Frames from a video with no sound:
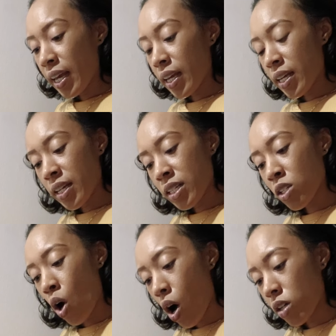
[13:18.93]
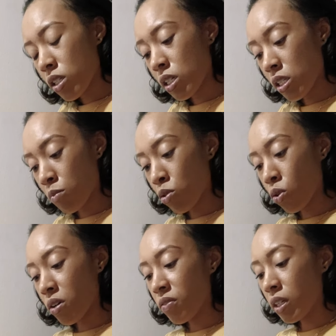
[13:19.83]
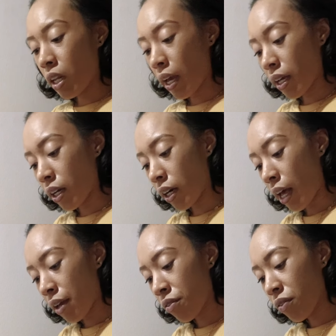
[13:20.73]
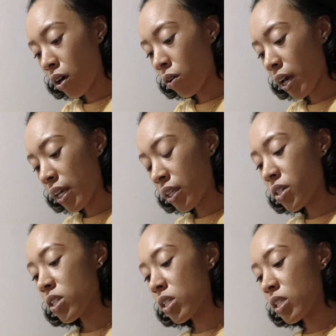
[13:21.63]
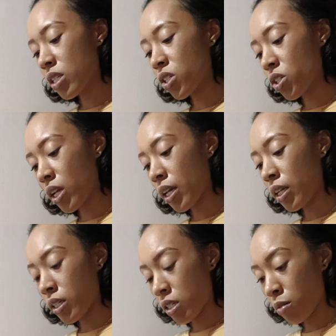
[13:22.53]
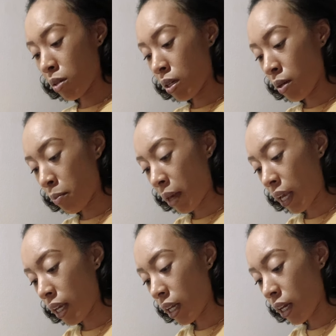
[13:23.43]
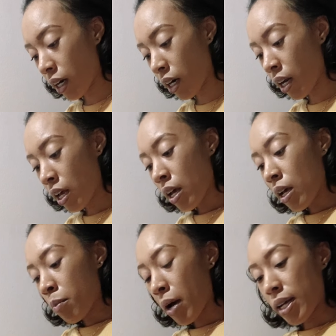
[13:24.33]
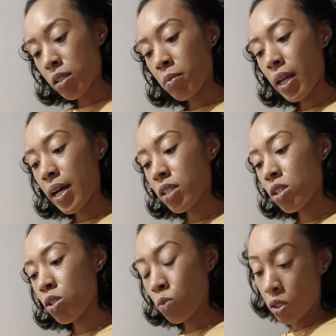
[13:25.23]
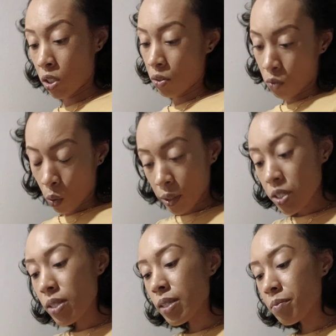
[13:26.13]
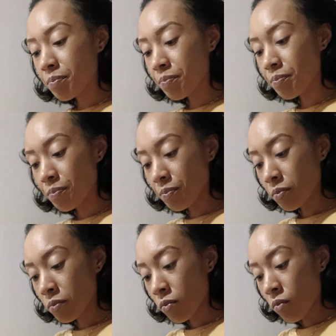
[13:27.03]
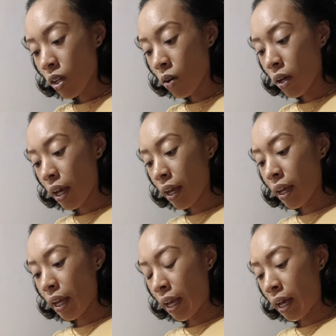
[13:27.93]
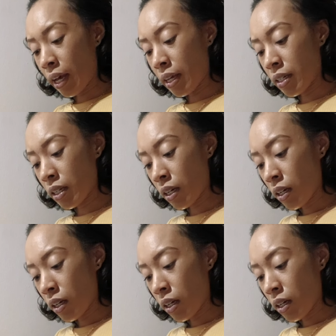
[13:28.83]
is causing some sort of delay in your life. Okay, there's a decision that needs to be made here, possibly has to do with a divorce. Okay, and